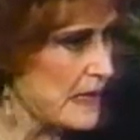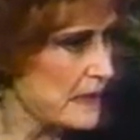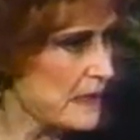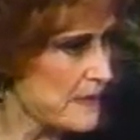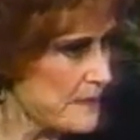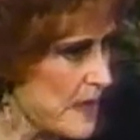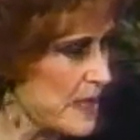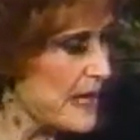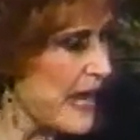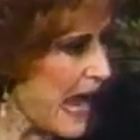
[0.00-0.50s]

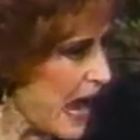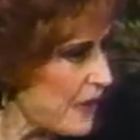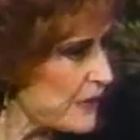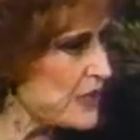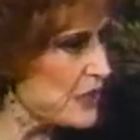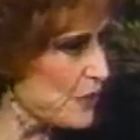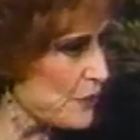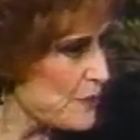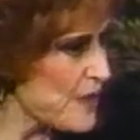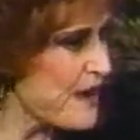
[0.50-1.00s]
Come on, how
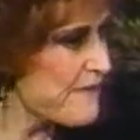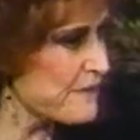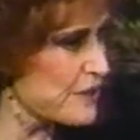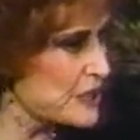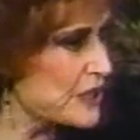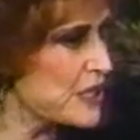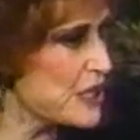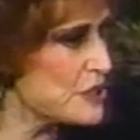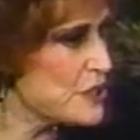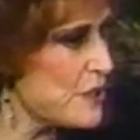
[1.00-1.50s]

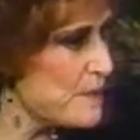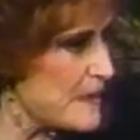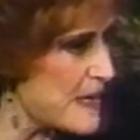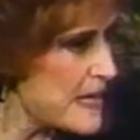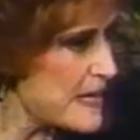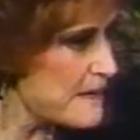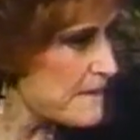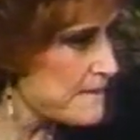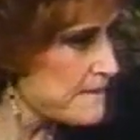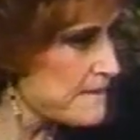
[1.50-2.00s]
irreverent can you
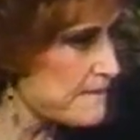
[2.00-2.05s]
be?